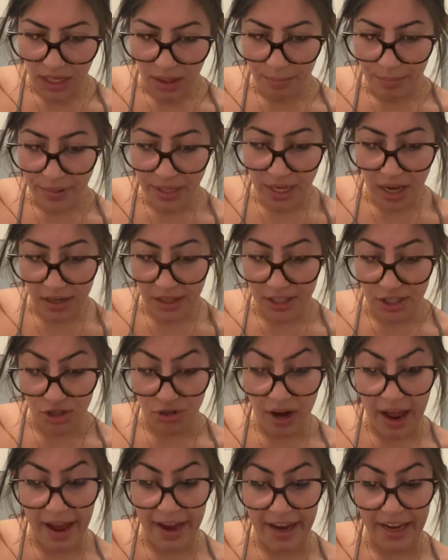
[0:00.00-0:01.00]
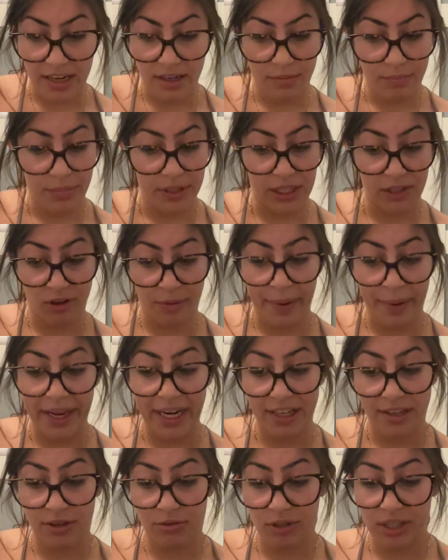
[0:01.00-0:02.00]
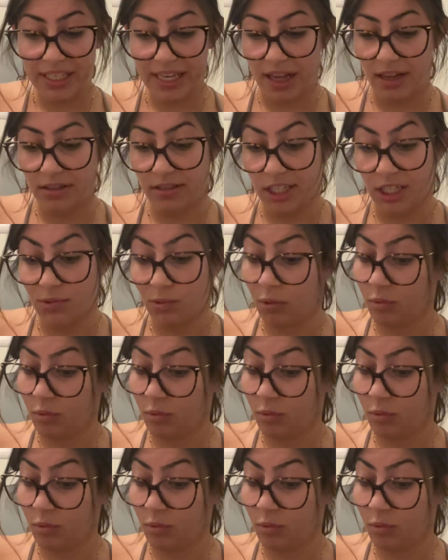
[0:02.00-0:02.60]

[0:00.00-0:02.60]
Bianca tried, but the remaining three skeletons were